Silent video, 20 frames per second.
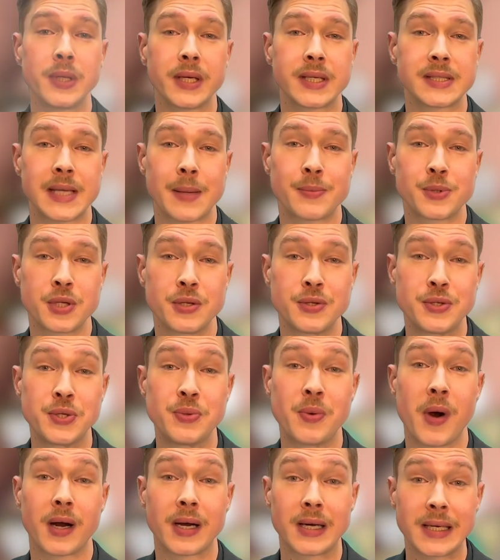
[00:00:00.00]
exception
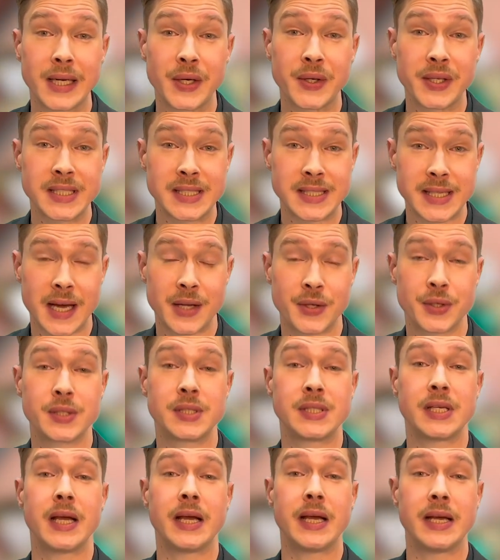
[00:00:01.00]
to our clarity
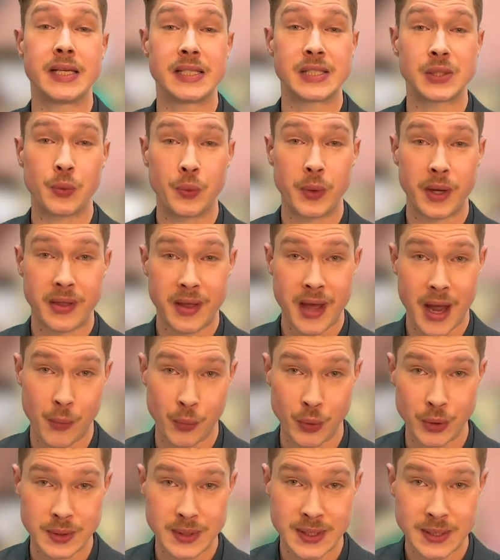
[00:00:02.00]
standards is with
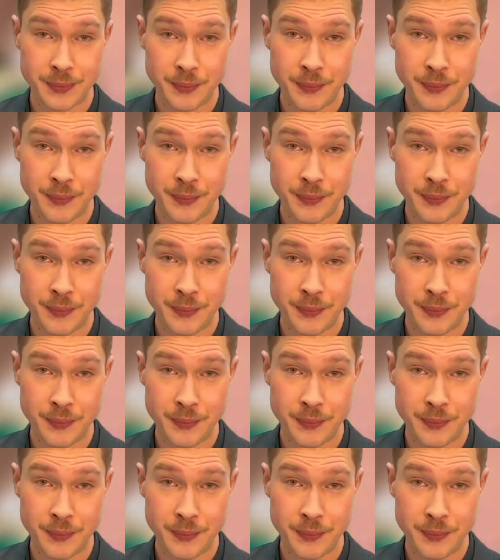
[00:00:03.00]
emeralds.